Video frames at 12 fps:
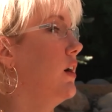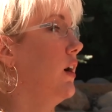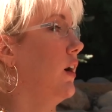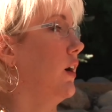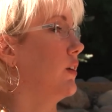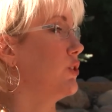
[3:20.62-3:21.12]

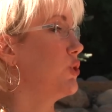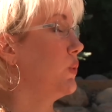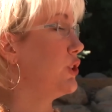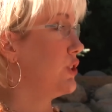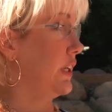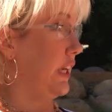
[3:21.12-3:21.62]
uh,
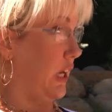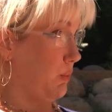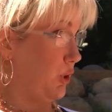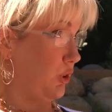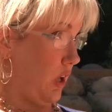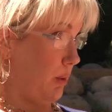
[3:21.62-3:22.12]
switched to
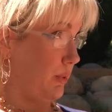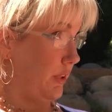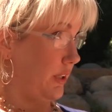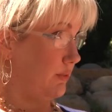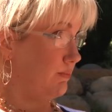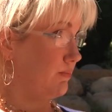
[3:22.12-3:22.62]
gamma
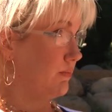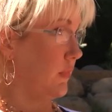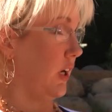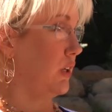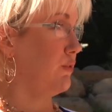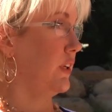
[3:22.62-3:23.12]
globulin,
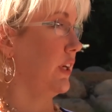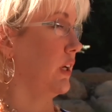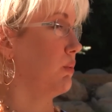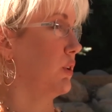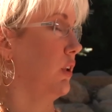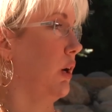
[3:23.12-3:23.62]
IV
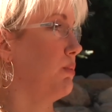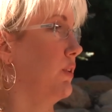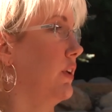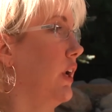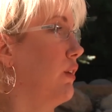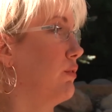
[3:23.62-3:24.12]
gamma
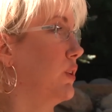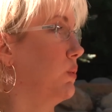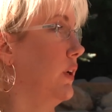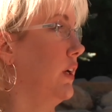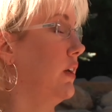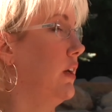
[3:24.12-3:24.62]
globulin every
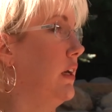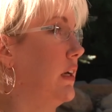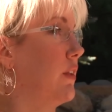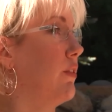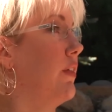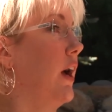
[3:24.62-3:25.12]
week.
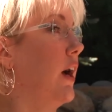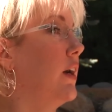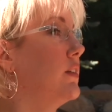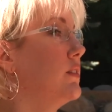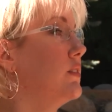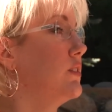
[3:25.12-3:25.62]
And
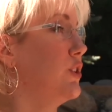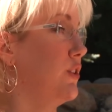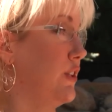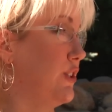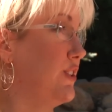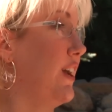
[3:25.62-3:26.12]
that to
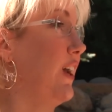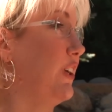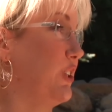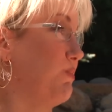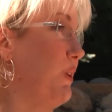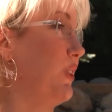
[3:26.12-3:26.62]
this day
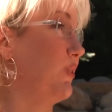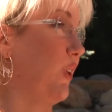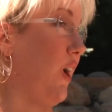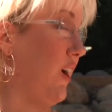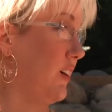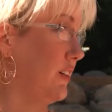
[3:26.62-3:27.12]
is my
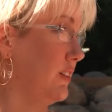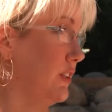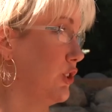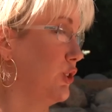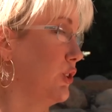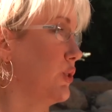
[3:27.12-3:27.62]
rock.
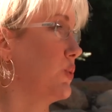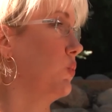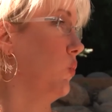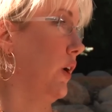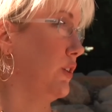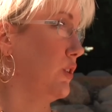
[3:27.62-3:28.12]
It's just
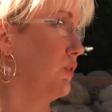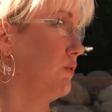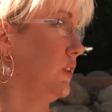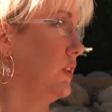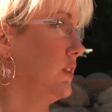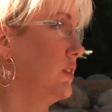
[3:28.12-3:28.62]

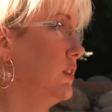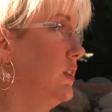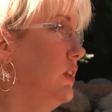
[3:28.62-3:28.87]
wonderful.